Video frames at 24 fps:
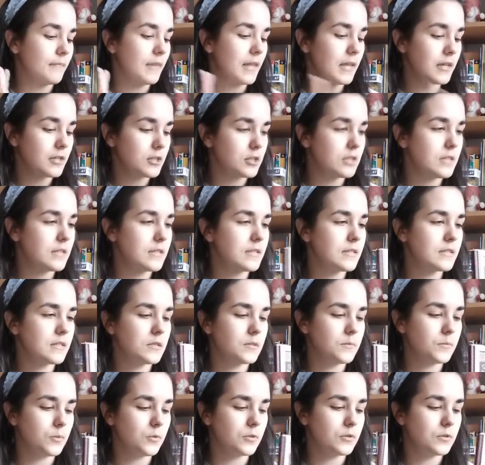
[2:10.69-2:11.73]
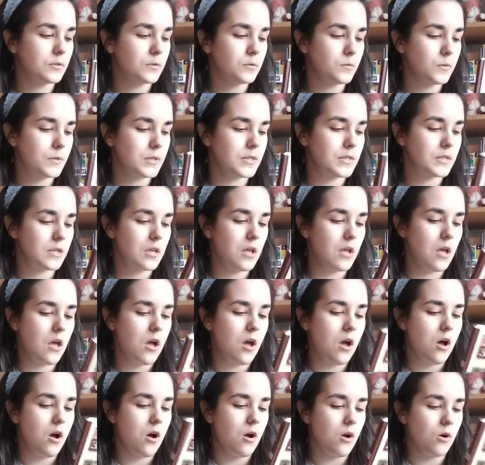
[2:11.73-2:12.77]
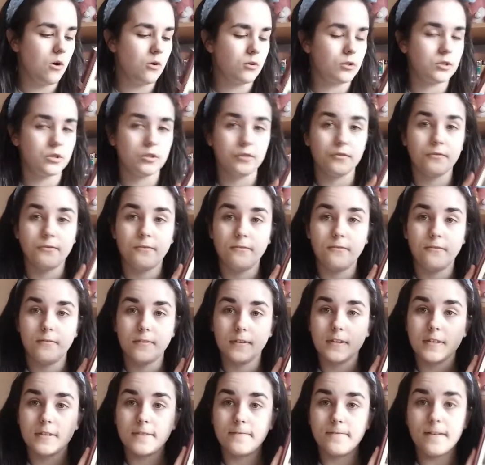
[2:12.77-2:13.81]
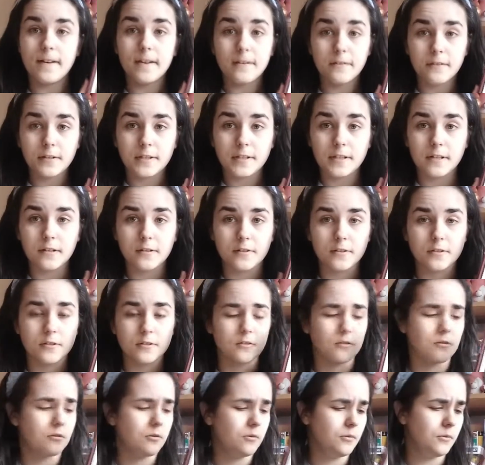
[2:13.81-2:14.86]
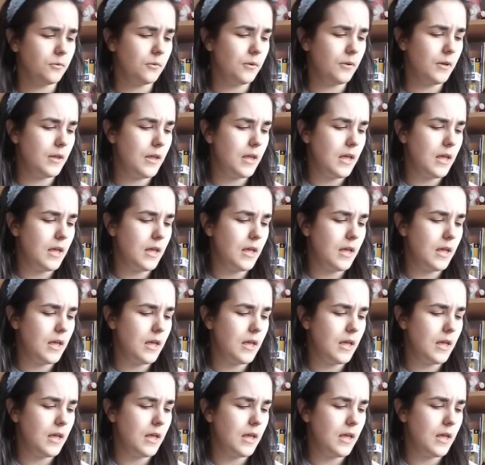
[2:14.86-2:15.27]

Actually, in this book there is also his fairy tales, so